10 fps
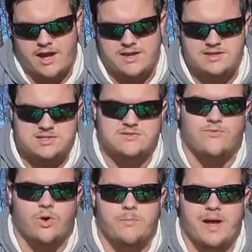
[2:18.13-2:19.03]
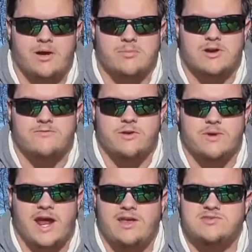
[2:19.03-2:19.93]
This is 4-pound
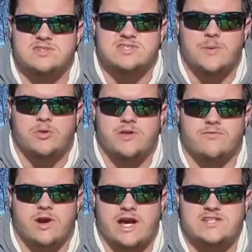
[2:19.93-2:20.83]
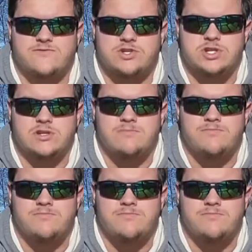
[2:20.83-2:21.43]
monofilament. I use this typically for ice fishing.